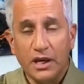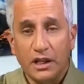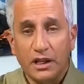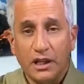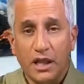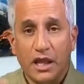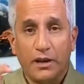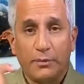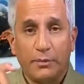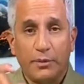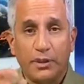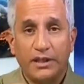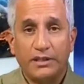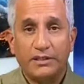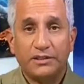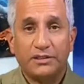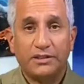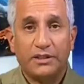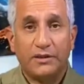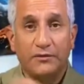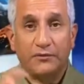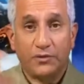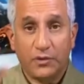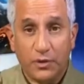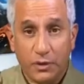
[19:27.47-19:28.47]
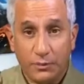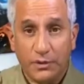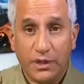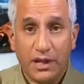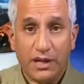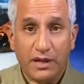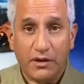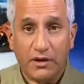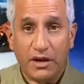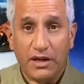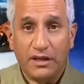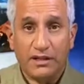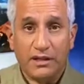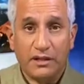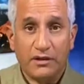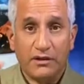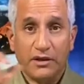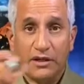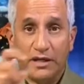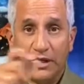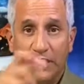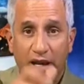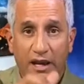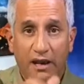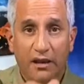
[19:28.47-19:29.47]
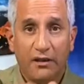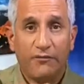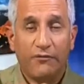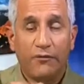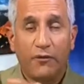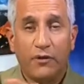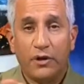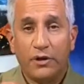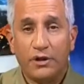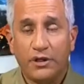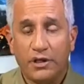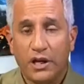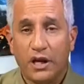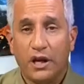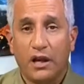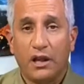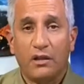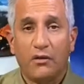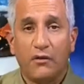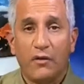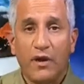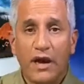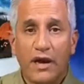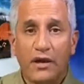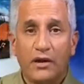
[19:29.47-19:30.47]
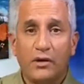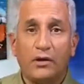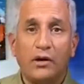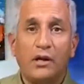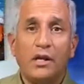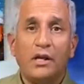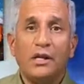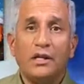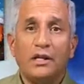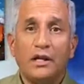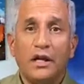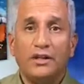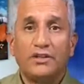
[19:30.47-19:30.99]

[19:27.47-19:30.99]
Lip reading: A lot of places have tripped that criteria, California, Colorado,